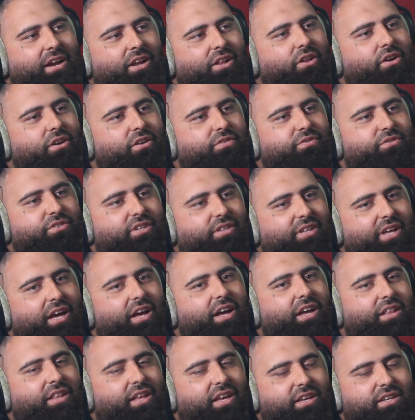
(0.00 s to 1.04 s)
a lot of shit
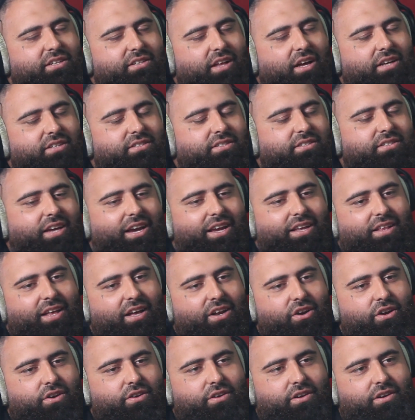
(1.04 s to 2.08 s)
that he does say, they
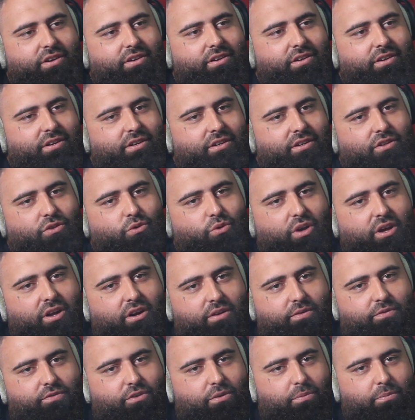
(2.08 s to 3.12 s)
don't look at
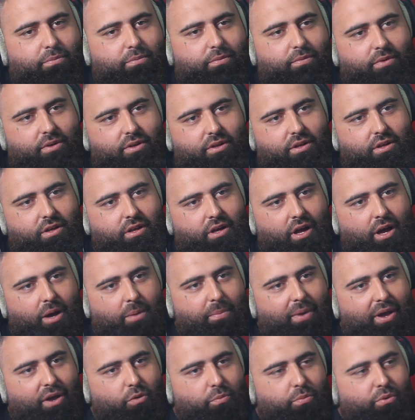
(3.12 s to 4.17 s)
it from a
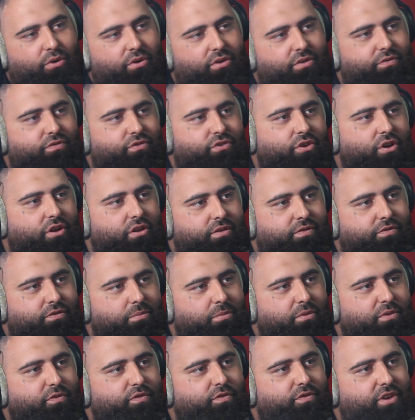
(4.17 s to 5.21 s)
male point of view, only from
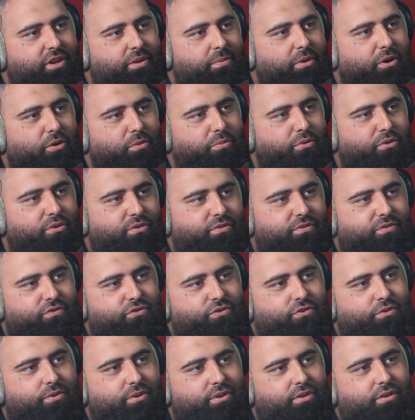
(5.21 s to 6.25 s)
a female point of
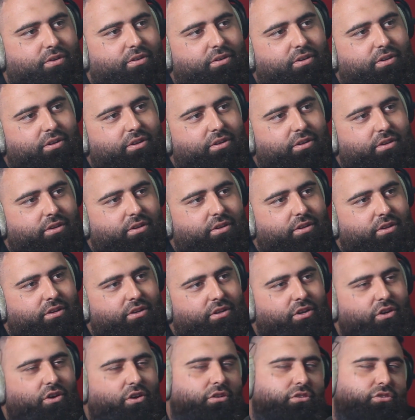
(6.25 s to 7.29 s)
view. And
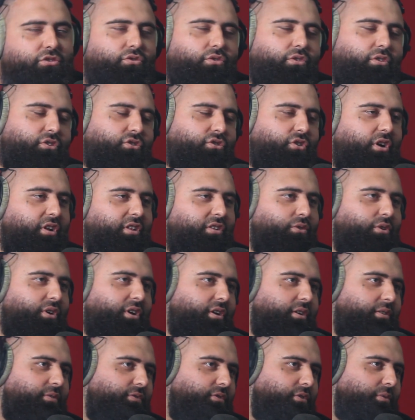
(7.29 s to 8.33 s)
you got to sort of try and look at
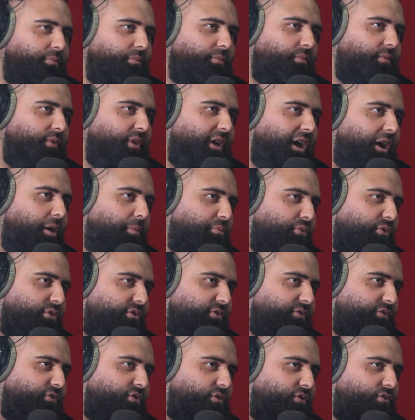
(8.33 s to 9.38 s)
it from our point
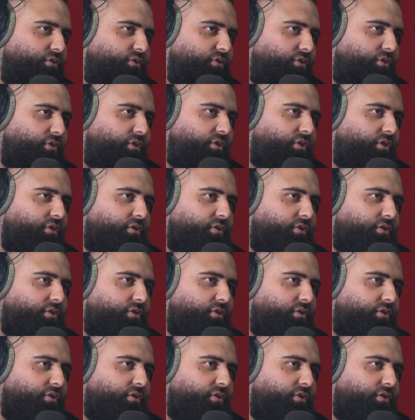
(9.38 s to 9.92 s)
of view too, you know?